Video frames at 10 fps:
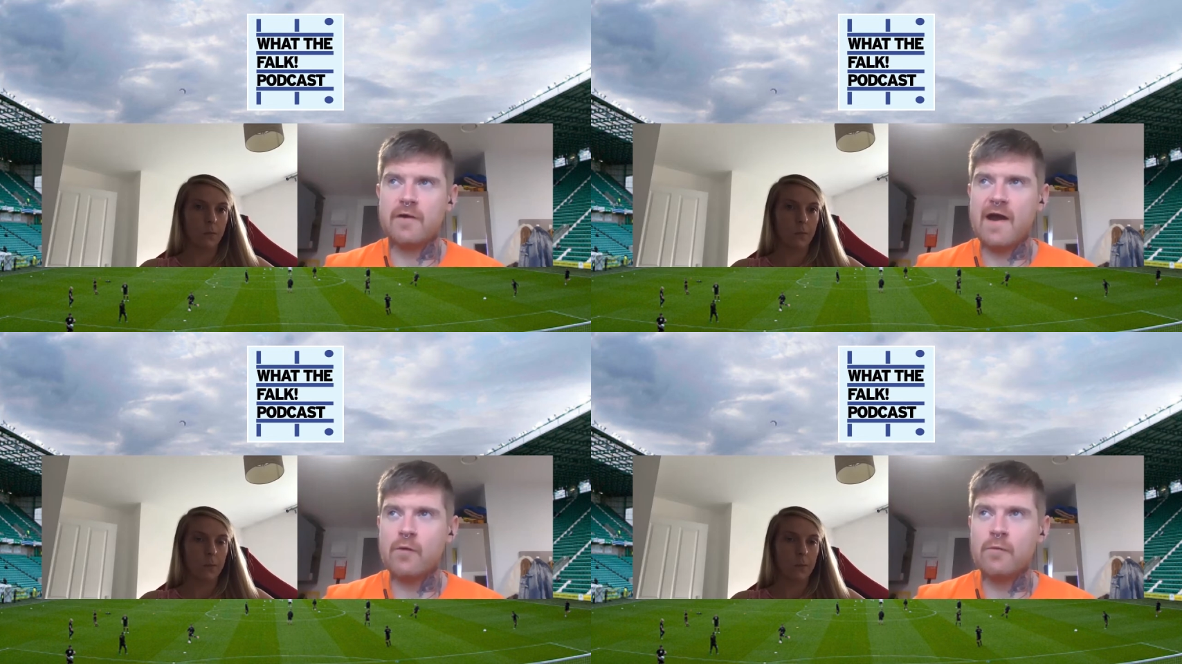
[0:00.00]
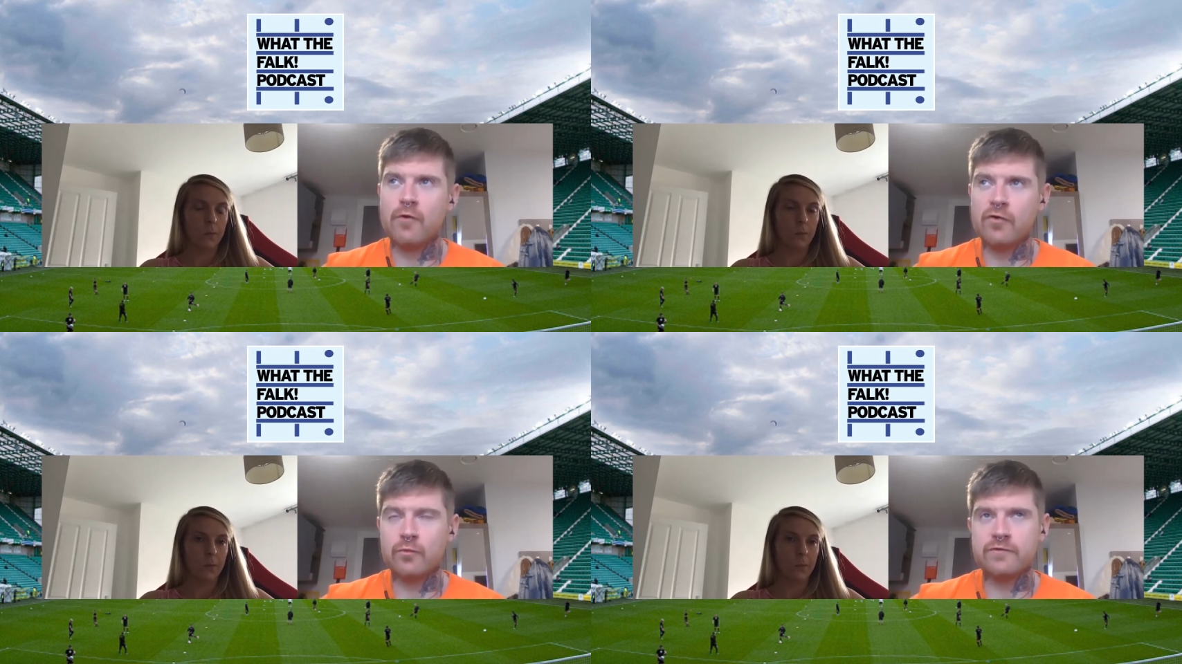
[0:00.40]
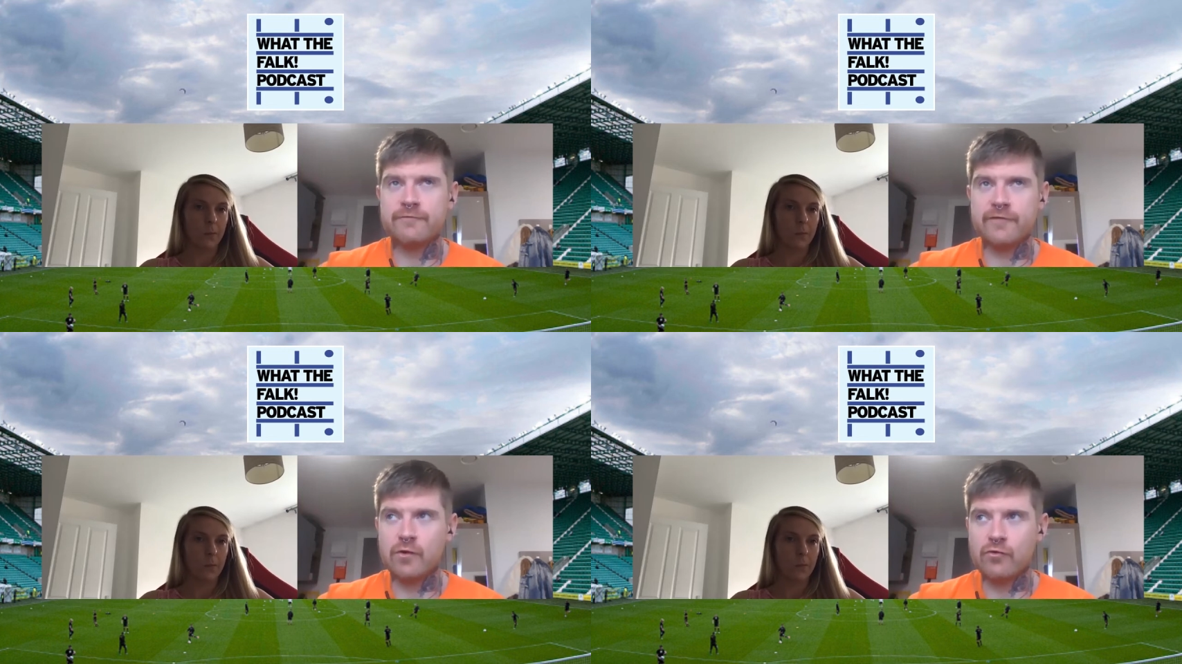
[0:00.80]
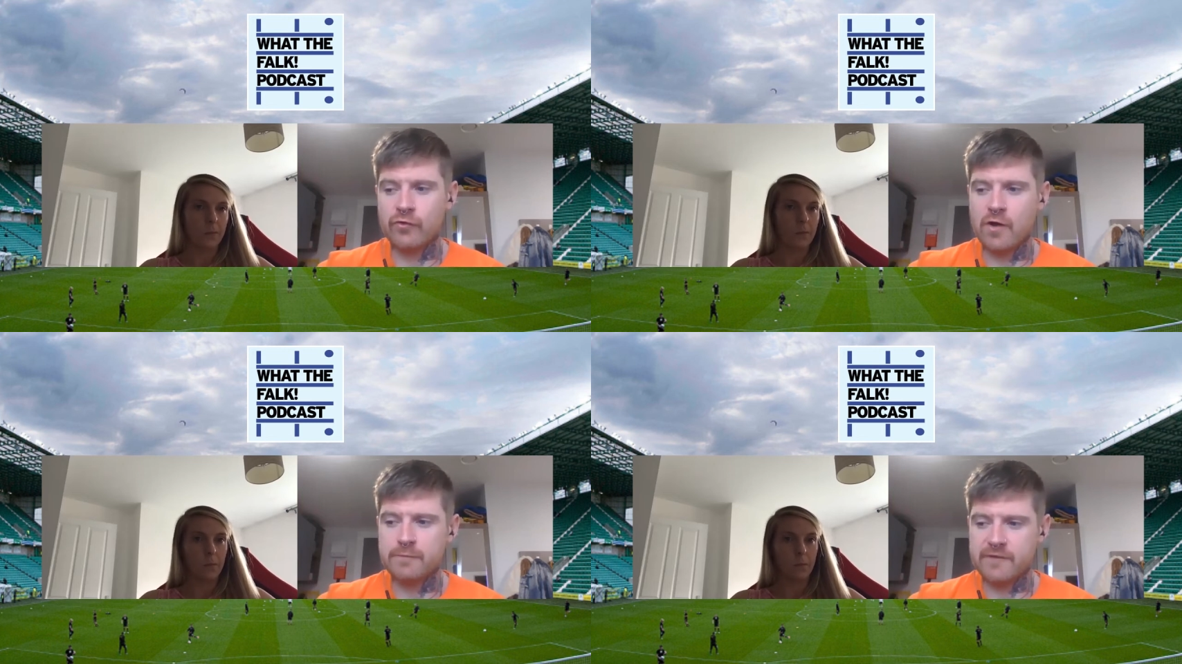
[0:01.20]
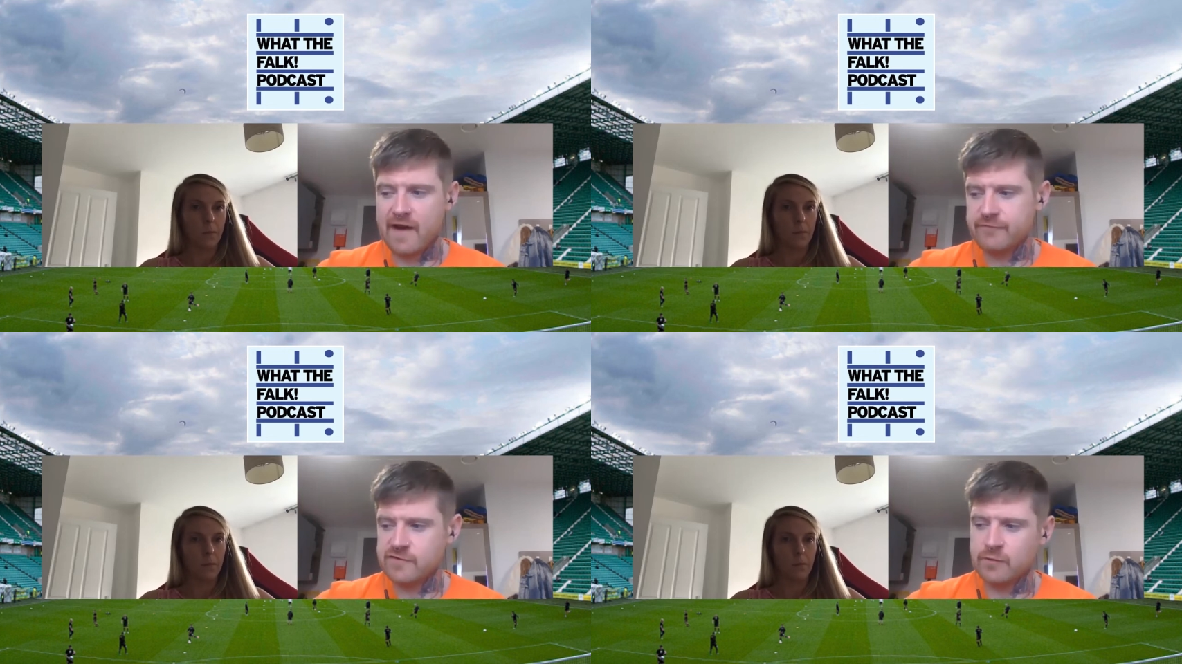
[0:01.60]
Speaker 1: But how important was it for you growing up to
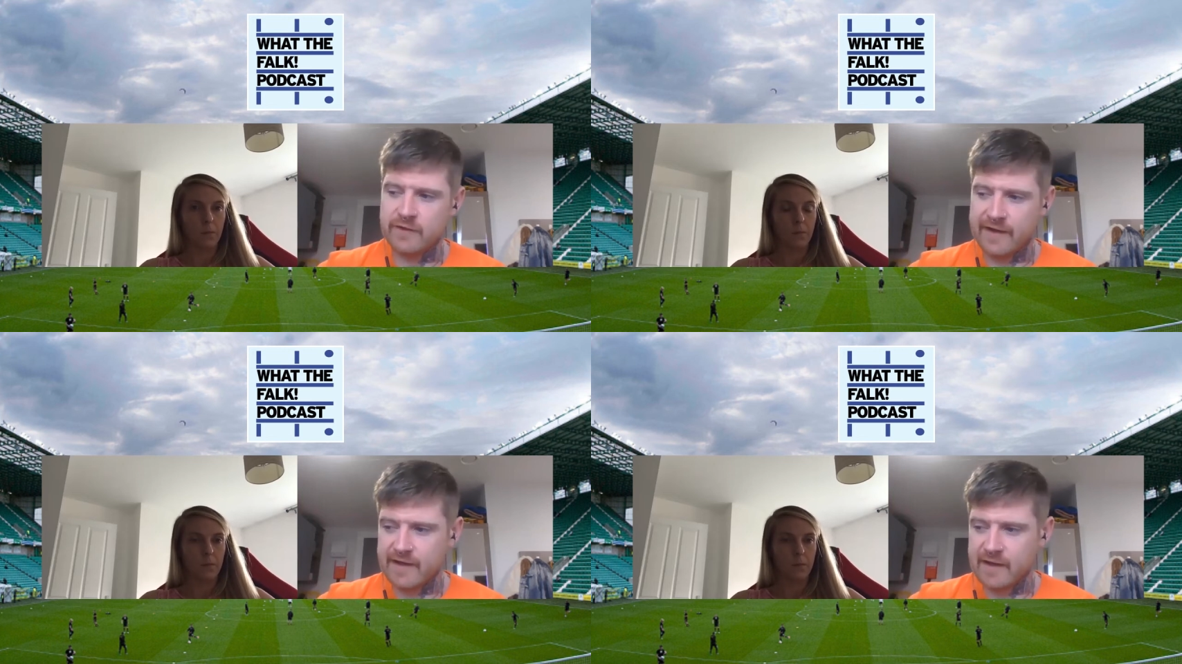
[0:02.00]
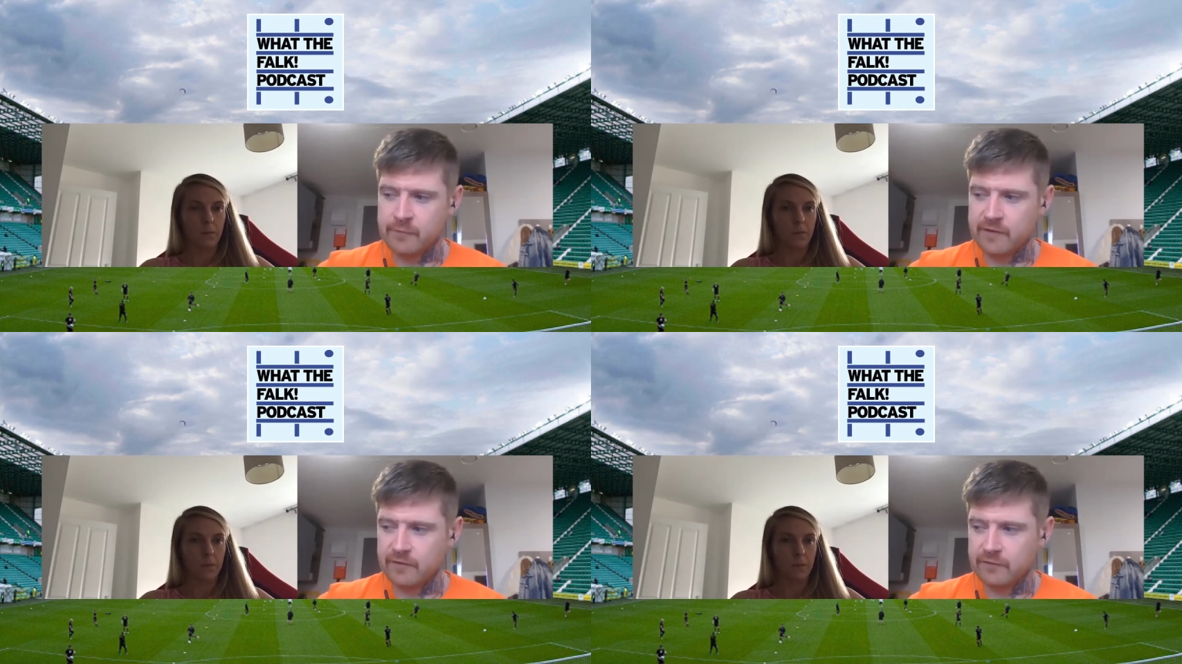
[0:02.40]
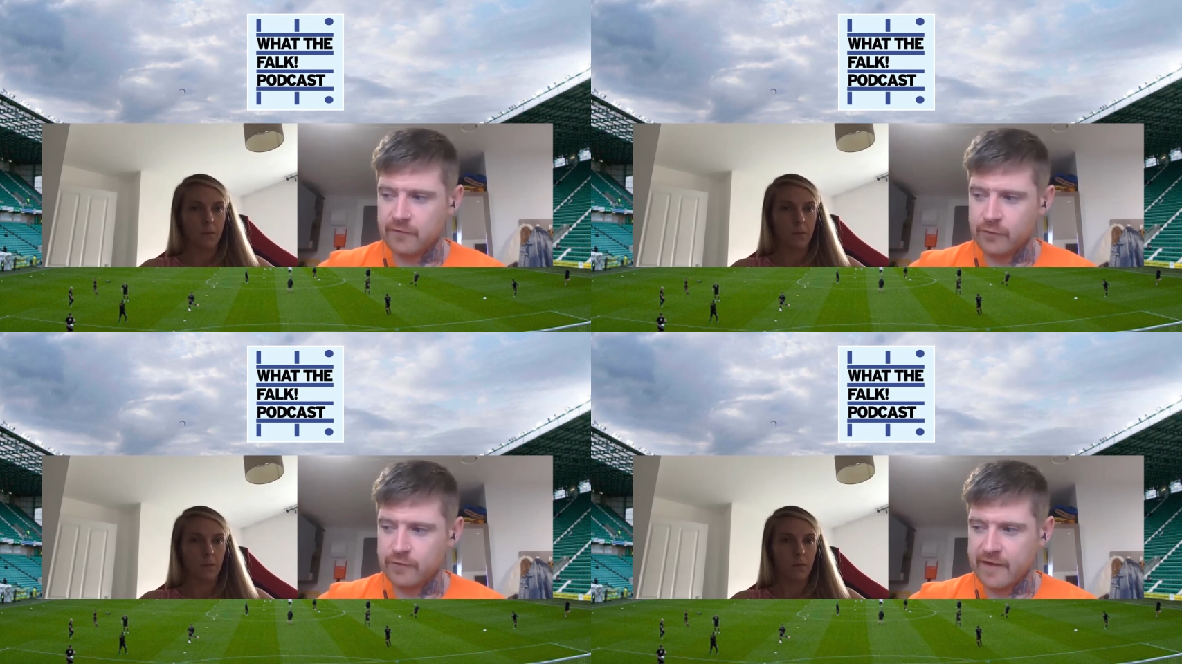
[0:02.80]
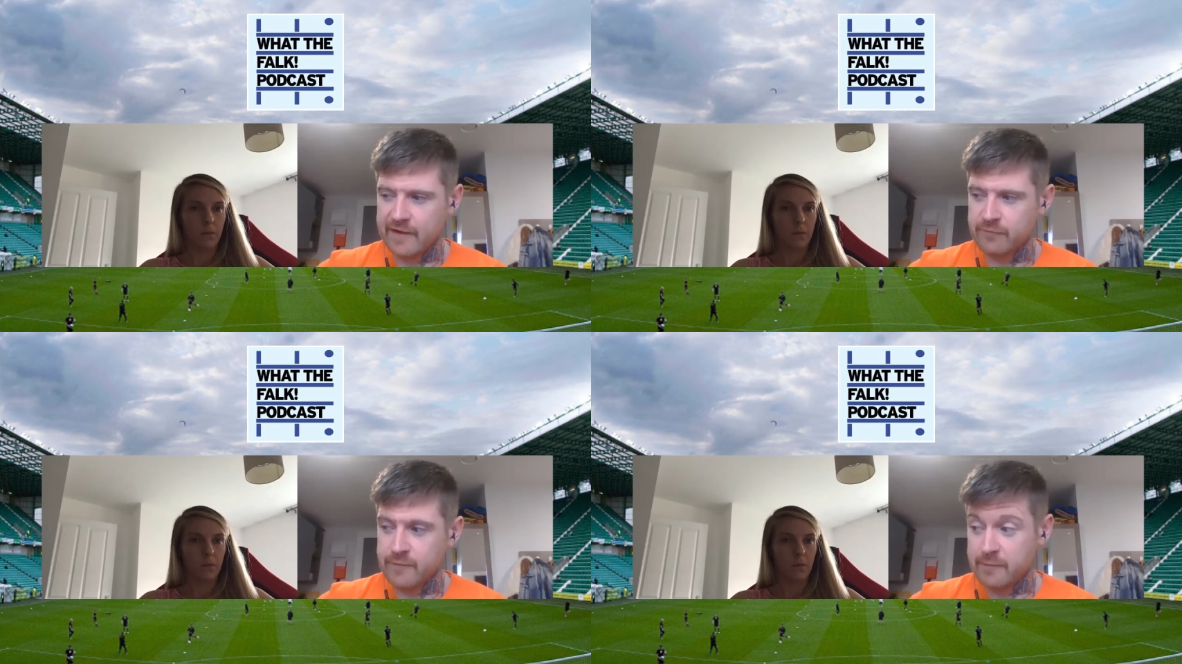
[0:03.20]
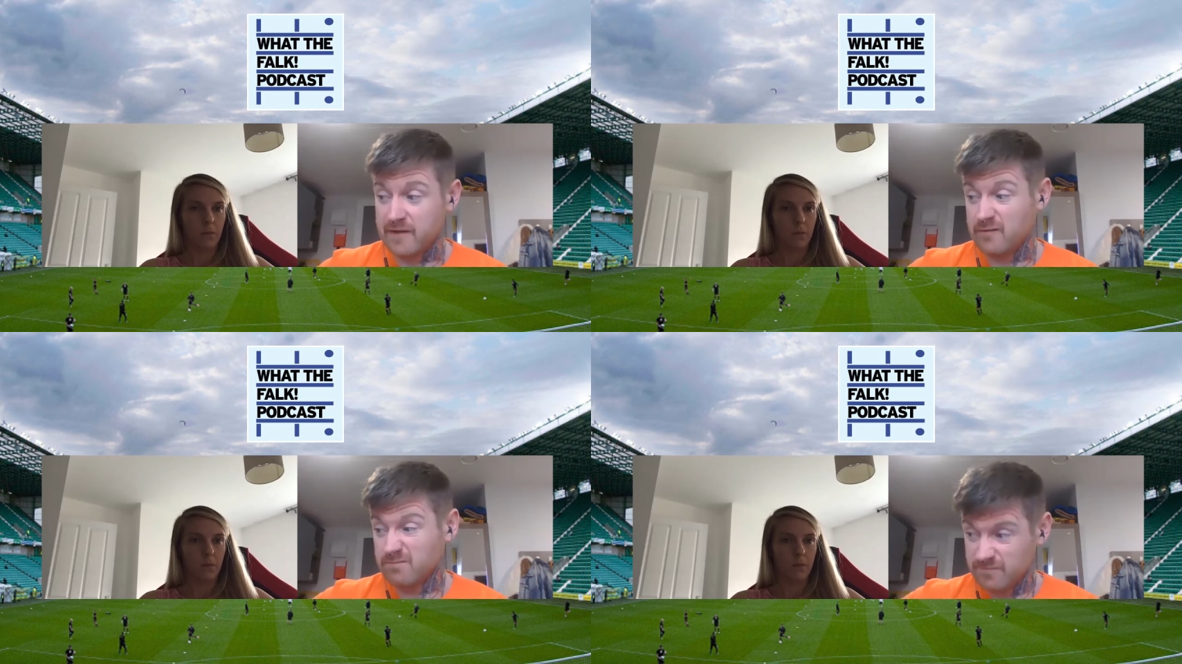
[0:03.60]
have someone like Kim Little, who would kind of
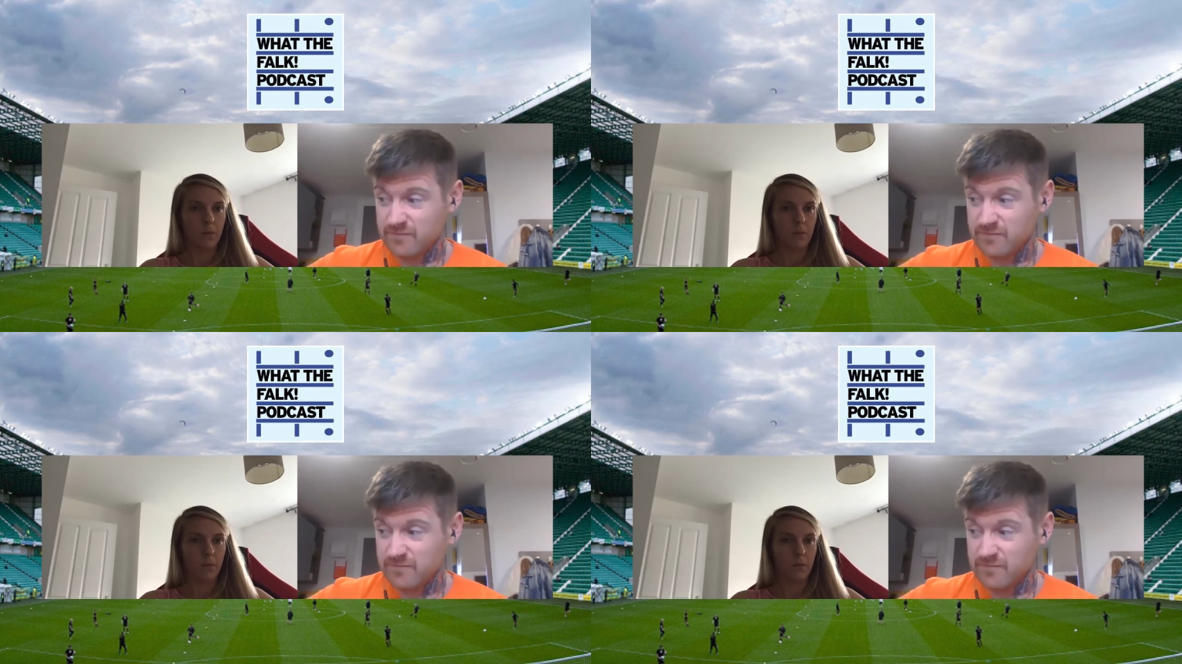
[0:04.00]
maybe